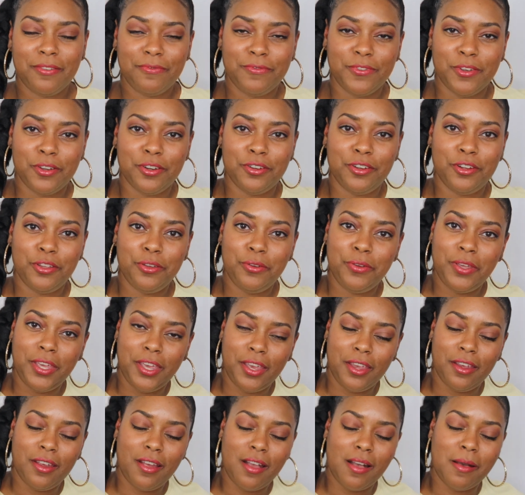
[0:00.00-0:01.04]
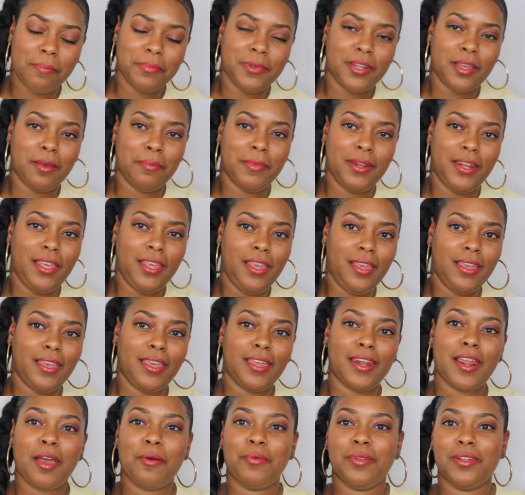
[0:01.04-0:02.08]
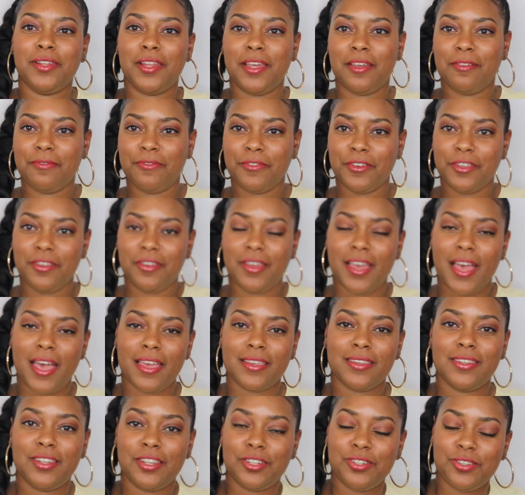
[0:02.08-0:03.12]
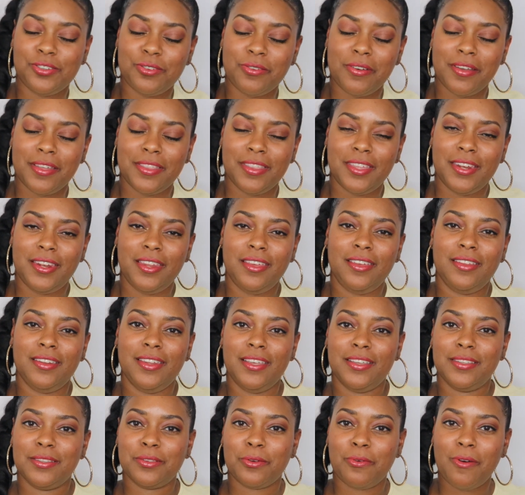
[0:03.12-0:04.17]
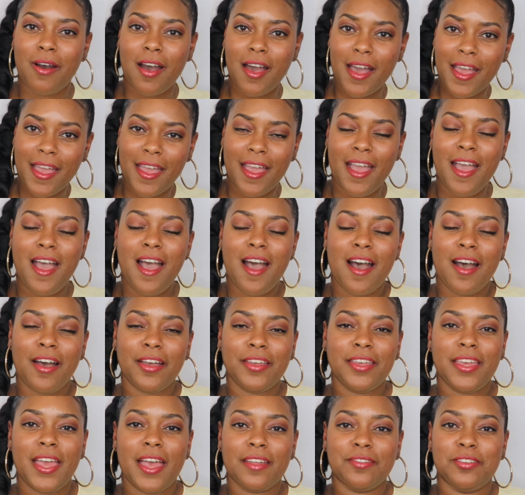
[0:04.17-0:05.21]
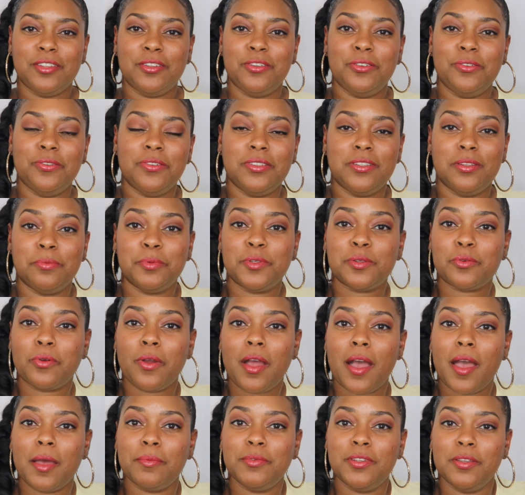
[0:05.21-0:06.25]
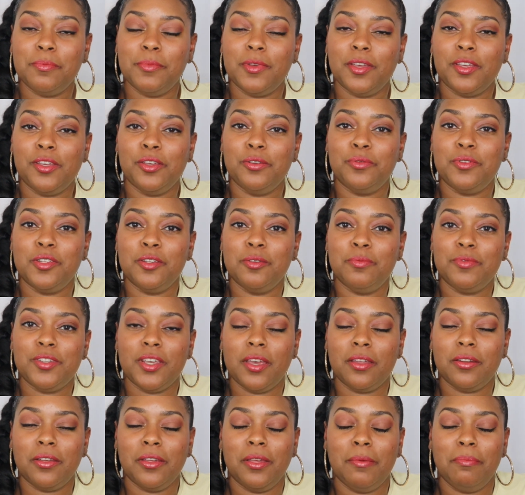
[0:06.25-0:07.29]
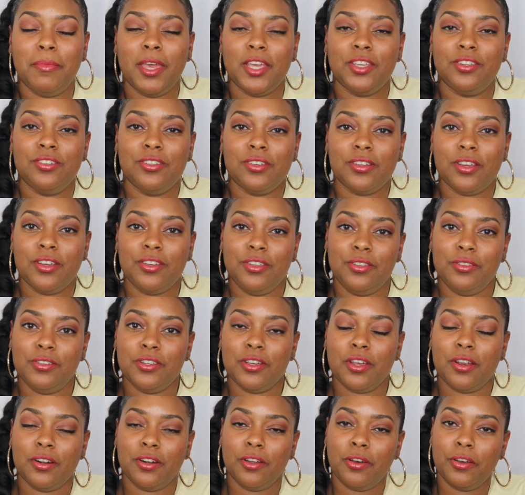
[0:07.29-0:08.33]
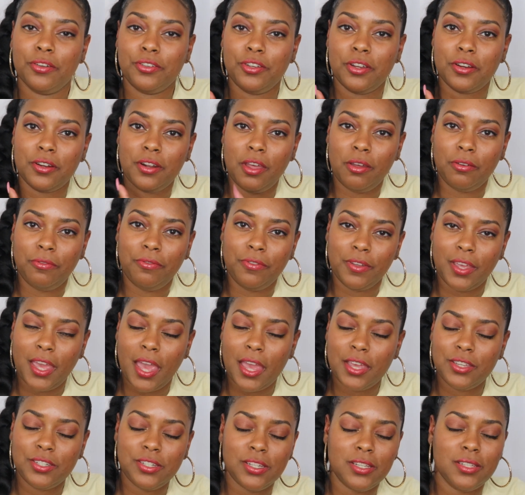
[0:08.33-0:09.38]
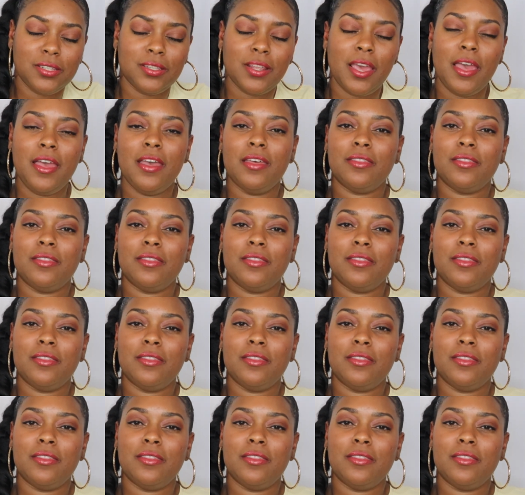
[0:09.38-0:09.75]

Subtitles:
If you're new here, I'm Dominique and I would love for you guys to join the NiqueNique squad. All you have to do is subscribe to my YouTube channel and make sure you turn on your notifications.